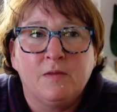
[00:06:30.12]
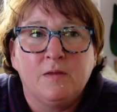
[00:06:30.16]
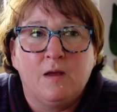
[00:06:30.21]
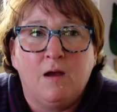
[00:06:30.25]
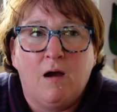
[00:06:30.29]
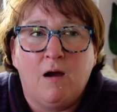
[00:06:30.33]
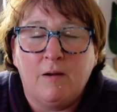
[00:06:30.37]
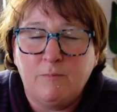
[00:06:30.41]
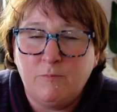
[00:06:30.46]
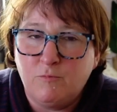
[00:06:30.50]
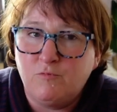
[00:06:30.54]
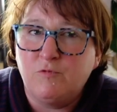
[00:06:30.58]

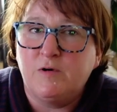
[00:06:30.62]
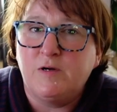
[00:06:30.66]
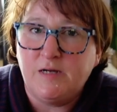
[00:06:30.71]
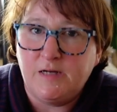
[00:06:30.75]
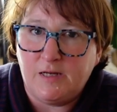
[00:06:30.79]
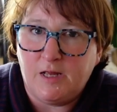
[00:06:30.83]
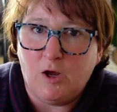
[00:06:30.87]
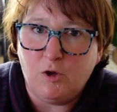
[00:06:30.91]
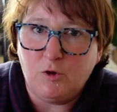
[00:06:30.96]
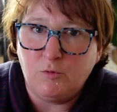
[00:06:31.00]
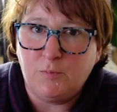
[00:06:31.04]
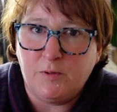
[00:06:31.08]
I'm
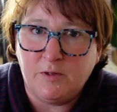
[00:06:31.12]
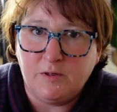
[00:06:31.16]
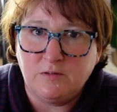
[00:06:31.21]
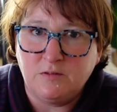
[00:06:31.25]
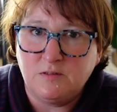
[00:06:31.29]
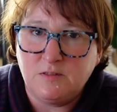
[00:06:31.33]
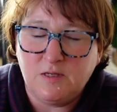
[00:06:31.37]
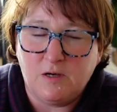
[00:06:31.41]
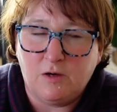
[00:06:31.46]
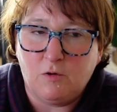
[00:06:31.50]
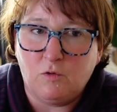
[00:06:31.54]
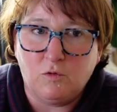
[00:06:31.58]
really open
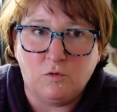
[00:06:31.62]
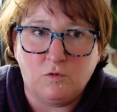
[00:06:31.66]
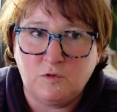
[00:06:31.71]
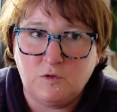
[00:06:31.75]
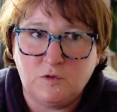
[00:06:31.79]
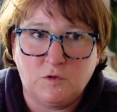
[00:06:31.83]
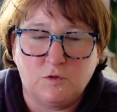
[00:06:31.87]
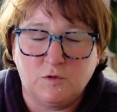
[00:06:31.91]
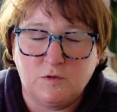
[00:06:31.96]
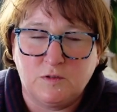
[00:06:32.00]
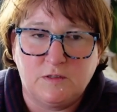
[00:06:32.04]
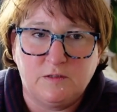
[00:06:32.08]
to all
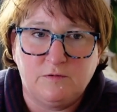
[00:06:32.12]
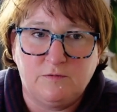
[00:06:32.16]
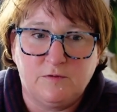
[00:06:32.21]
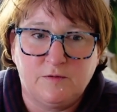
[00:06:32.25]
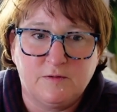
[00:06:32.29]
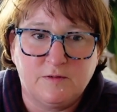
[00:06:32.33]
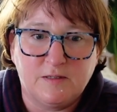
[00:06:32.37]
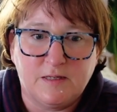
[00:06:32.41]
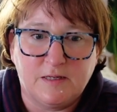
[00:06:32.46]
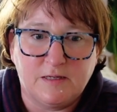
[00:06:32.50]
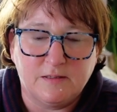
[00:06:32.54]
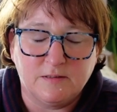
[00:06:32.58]
sorts of
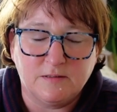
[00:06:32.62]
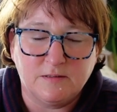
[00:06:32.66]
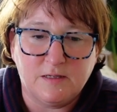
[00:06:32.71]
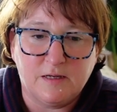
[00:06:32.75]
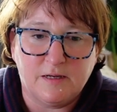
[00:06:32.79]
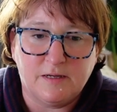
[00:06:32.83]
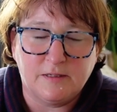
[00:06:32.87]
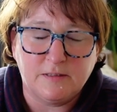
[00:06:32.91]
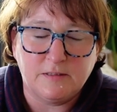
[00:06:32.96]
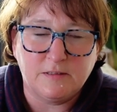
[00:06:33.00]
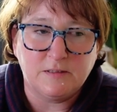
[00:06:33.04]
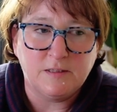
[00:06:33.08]
different things,
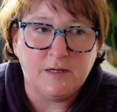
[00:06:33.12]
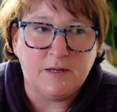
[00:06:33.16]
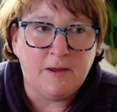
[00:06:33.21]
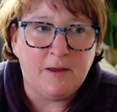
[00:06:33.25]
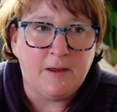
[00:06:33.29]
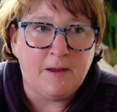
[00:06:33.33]
and